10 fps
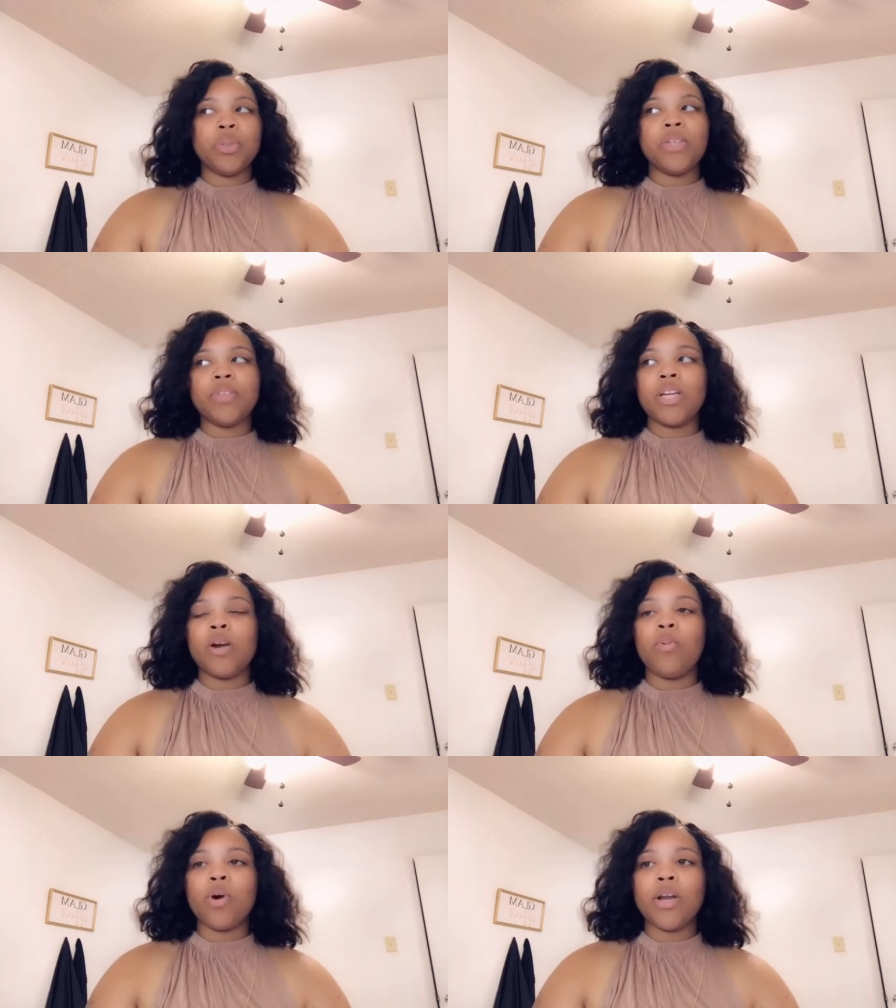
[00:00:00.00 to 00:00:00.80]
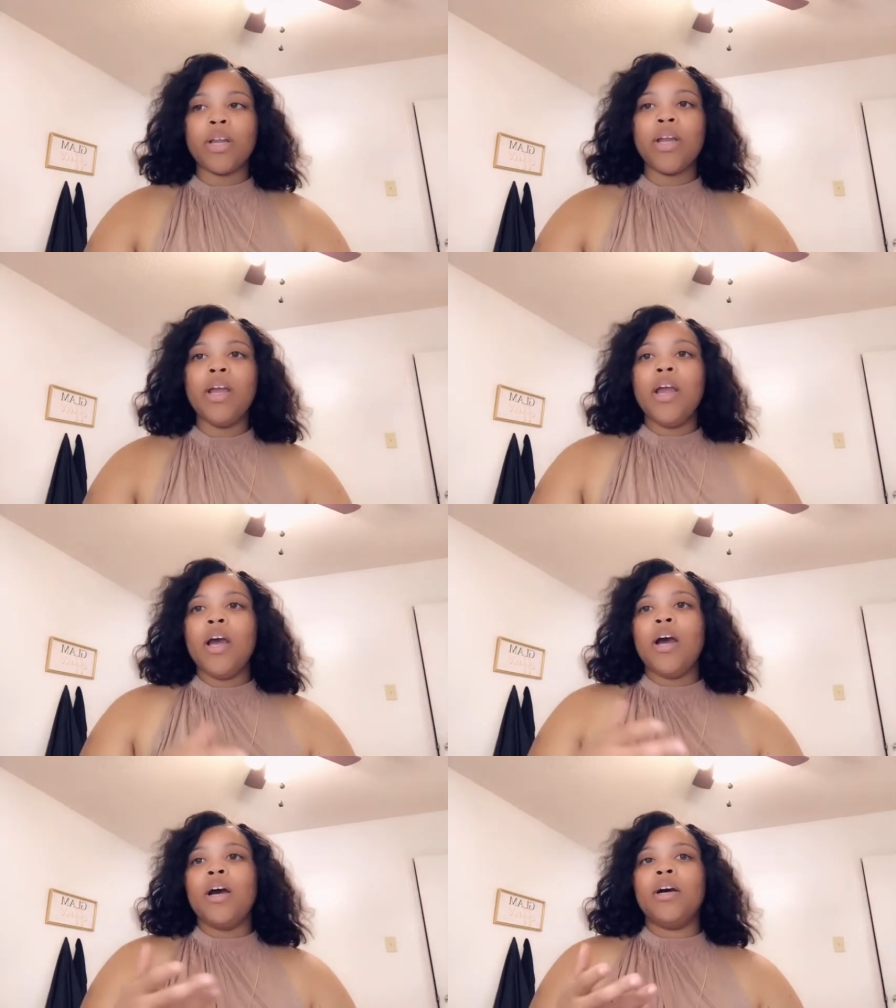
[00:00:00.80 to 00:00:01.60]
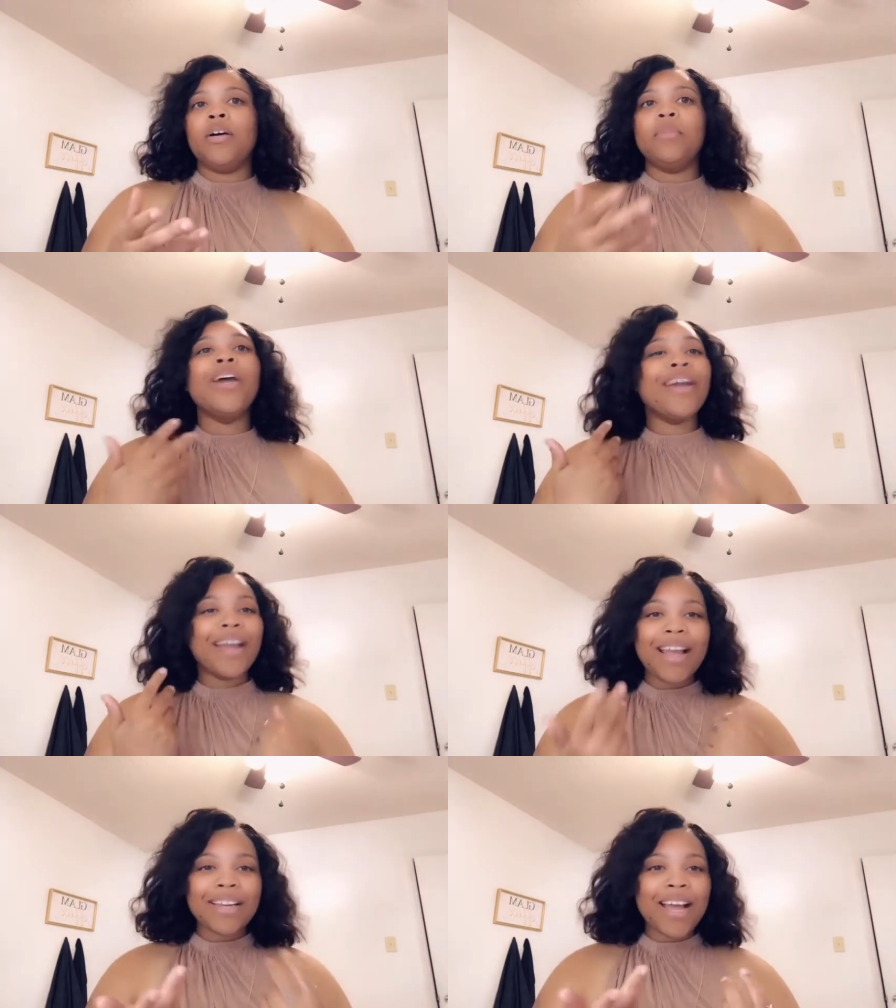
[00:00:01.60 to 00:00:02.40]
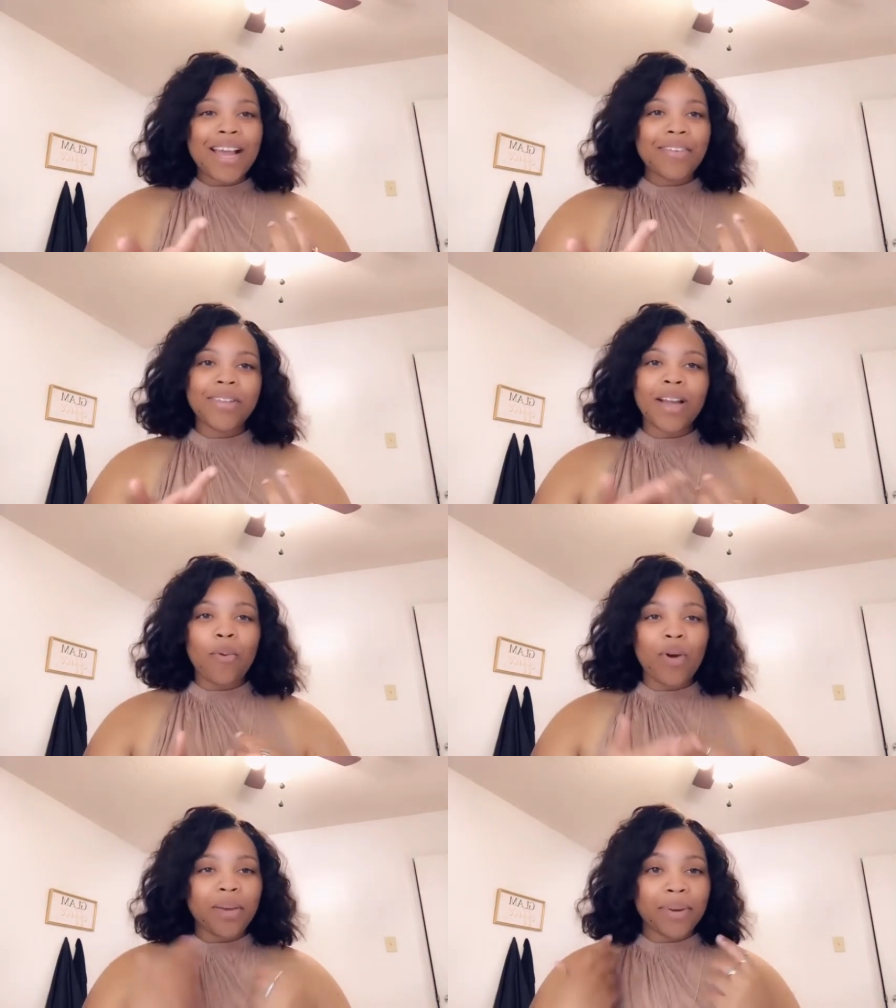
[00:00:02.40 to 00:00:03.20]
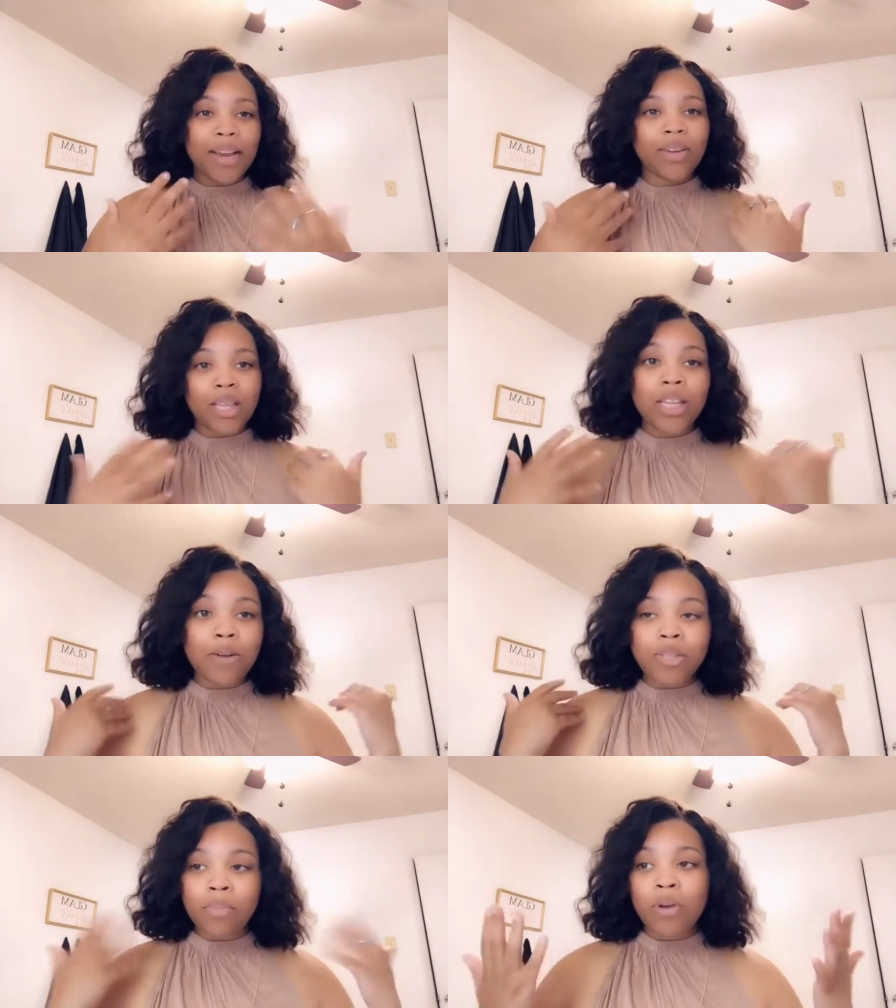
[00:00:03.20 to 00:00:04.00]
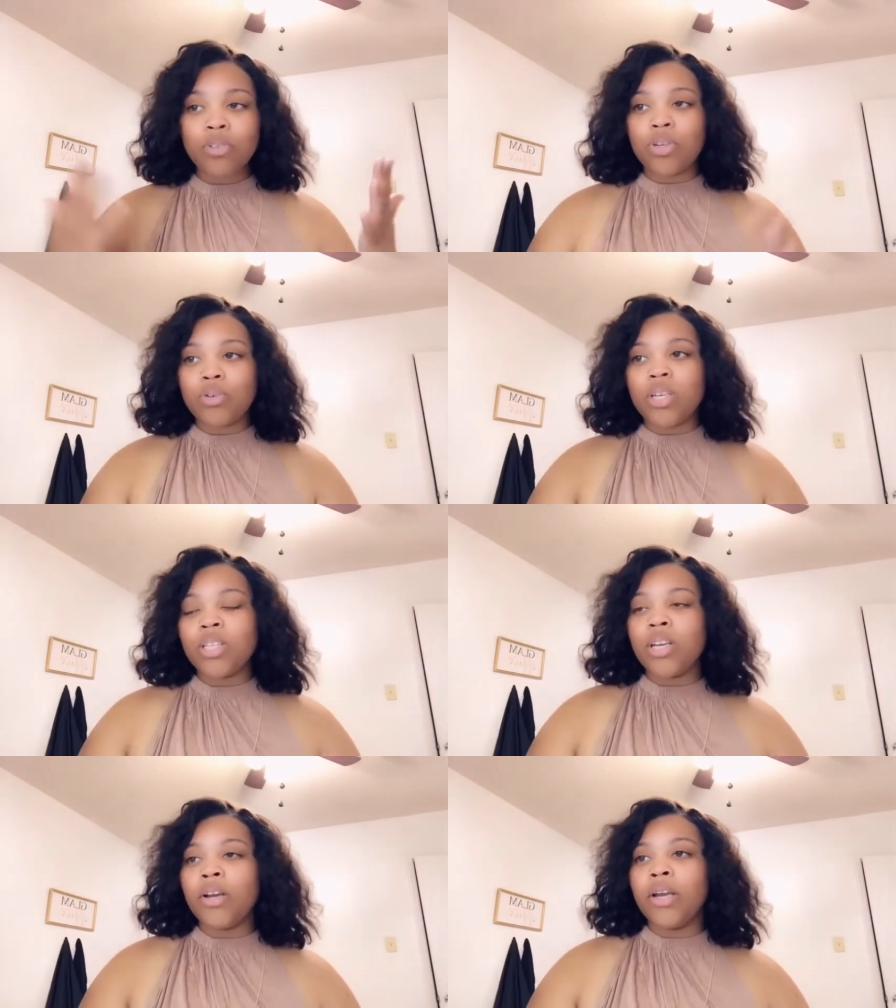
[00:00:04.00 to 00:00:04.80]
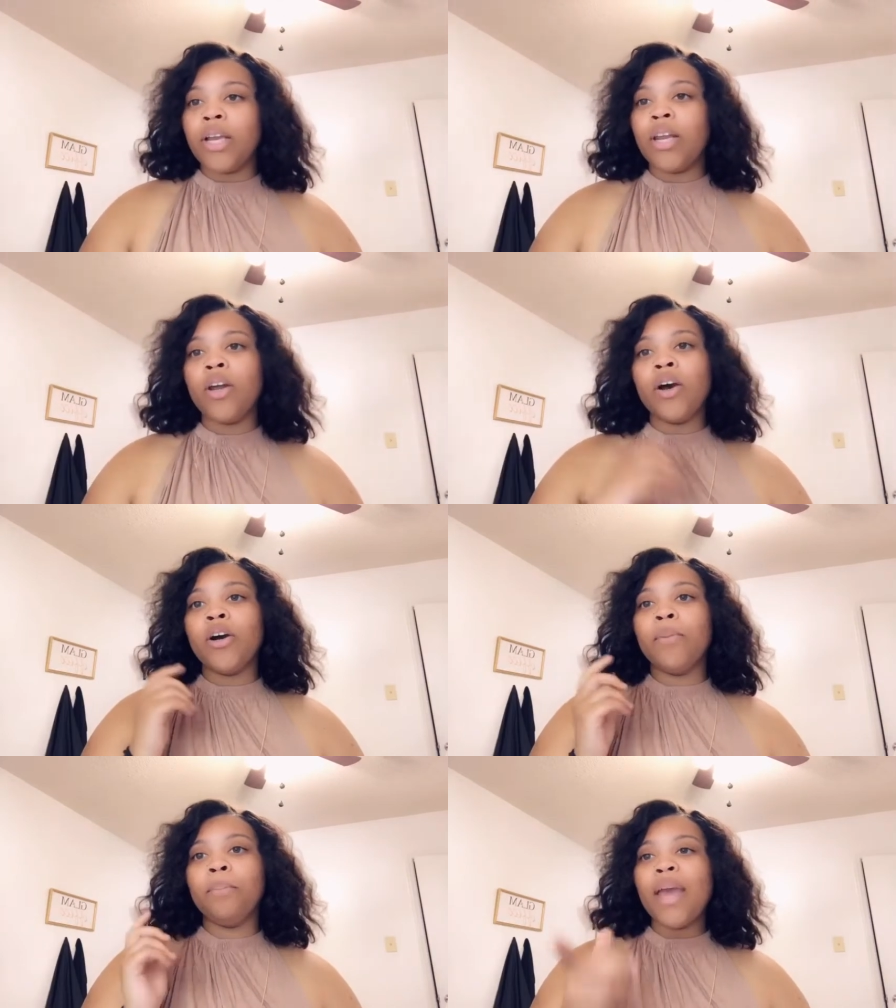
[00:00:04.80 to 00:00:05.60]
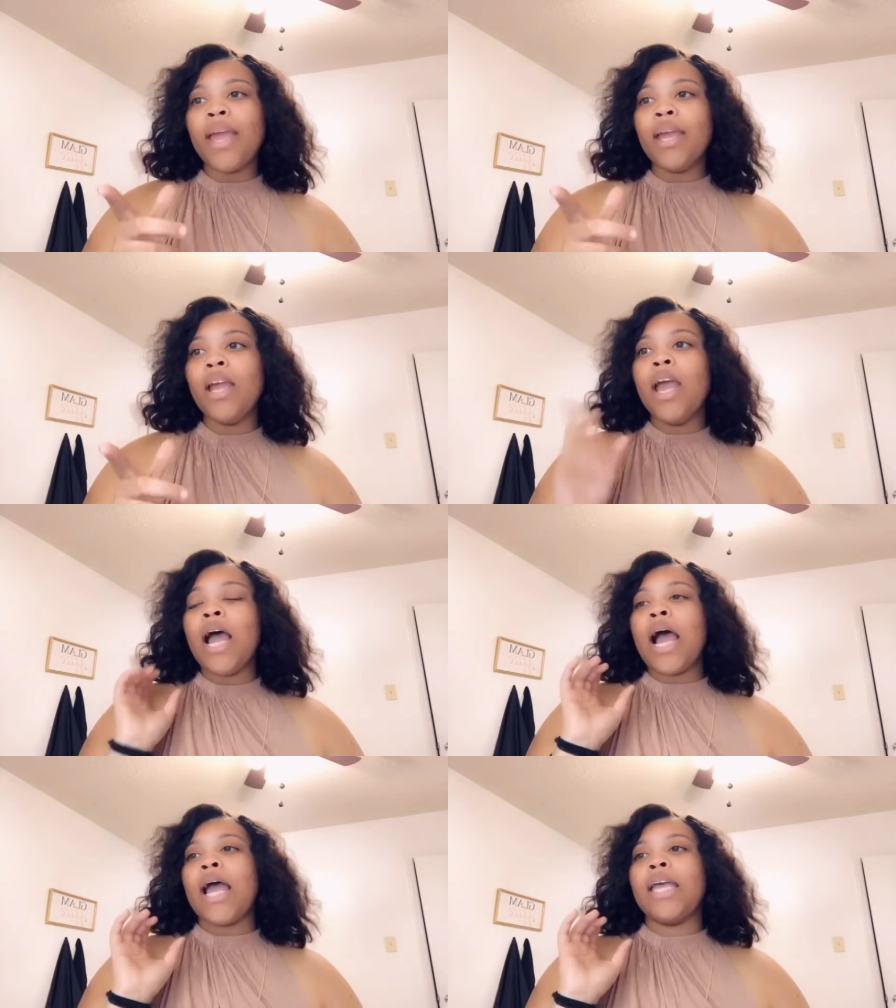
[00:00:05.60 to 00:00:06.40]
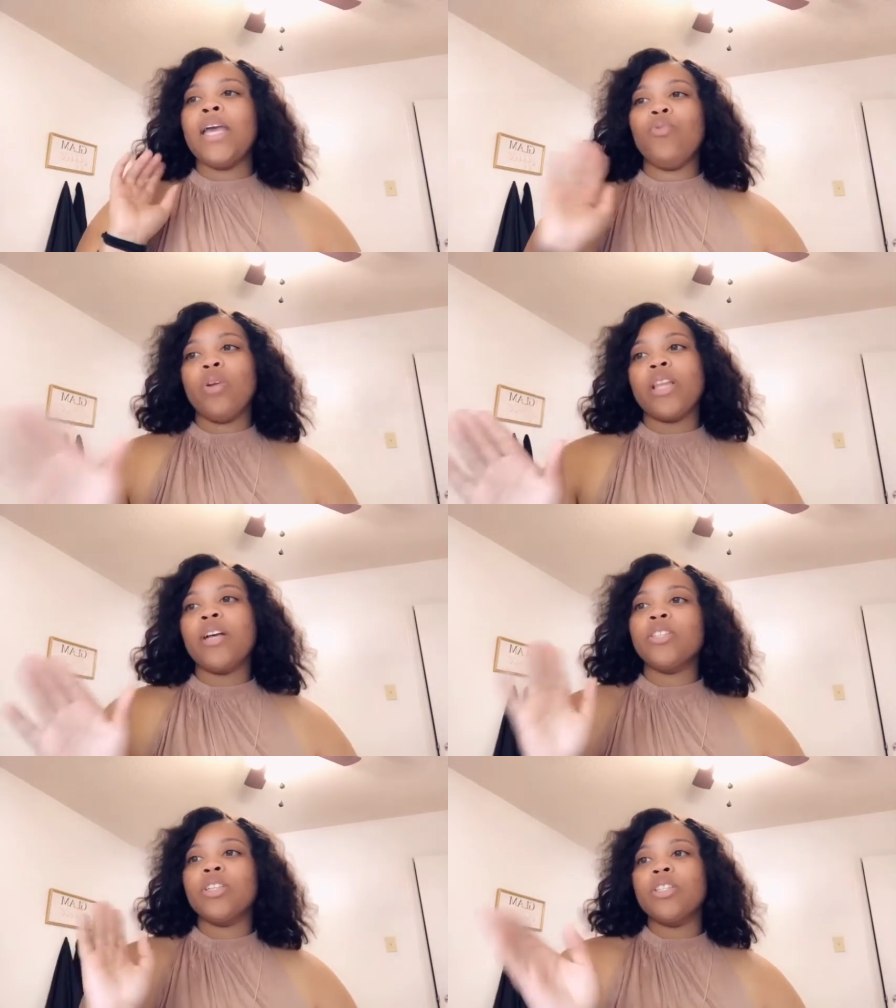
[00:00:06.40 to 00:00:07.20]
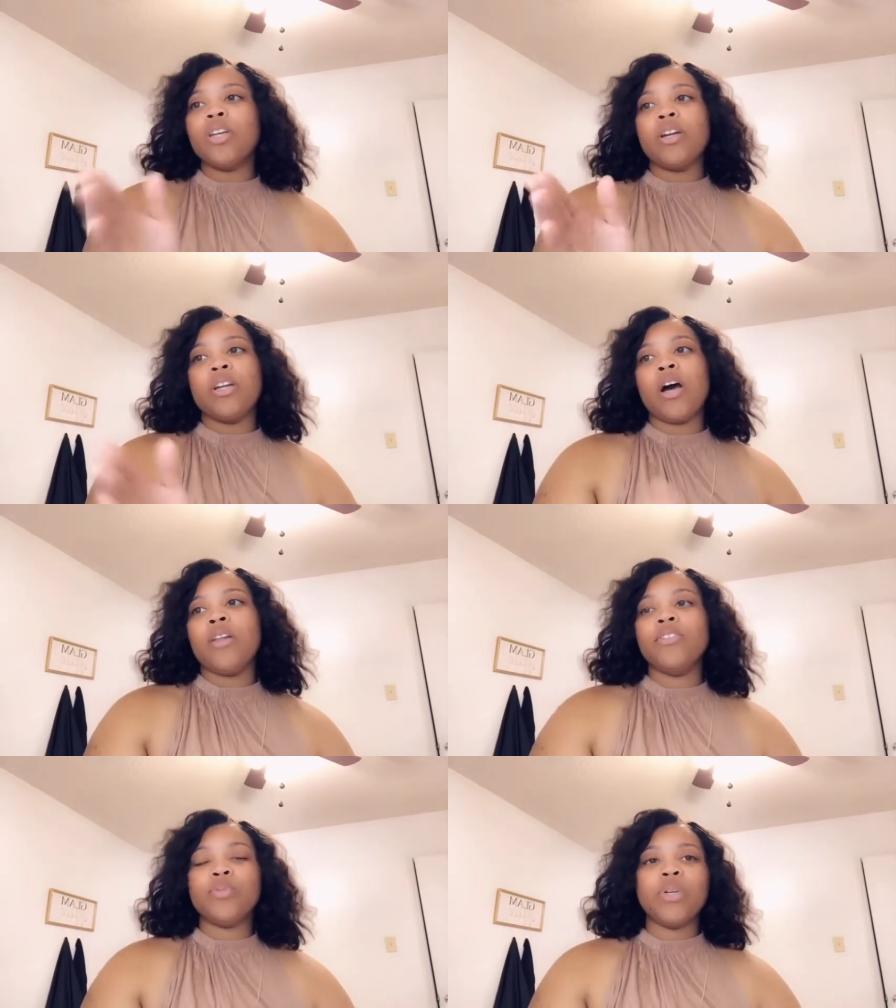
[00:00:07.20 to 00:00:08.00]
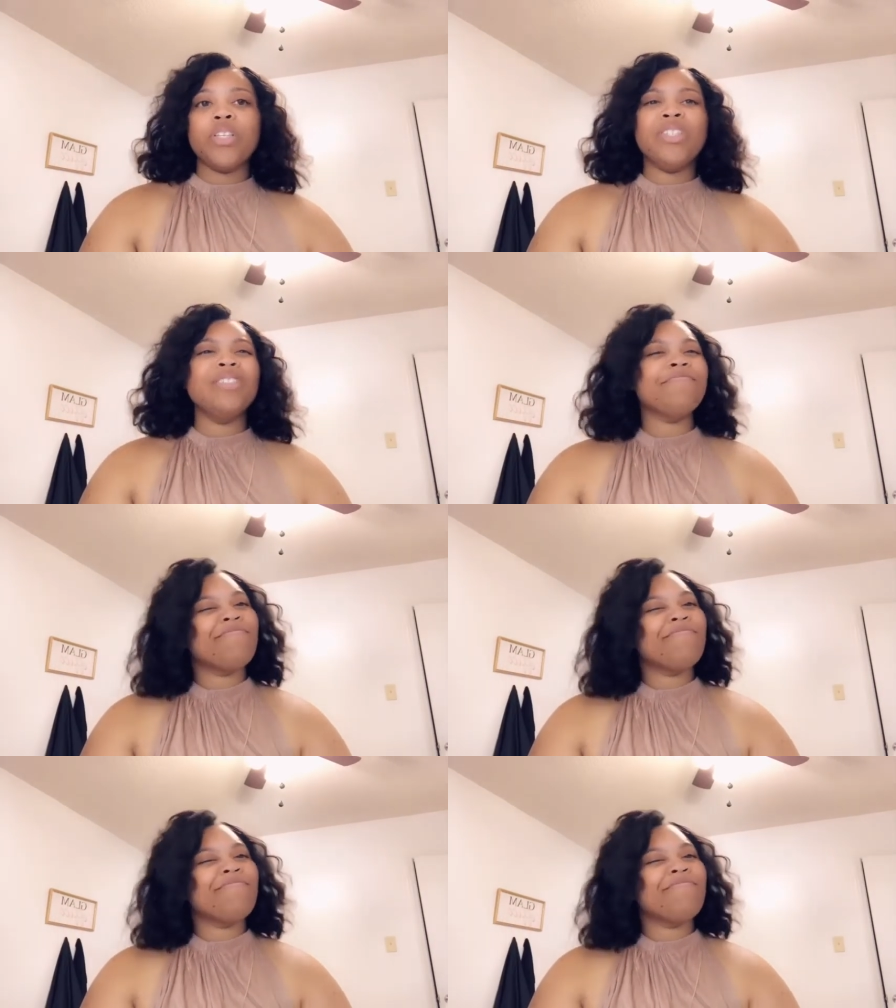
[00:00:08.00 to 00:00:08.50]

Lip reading: everything I wanted. Not everything I wanted, but everything that I was supposed to do, because here in May, I hit $1,030, which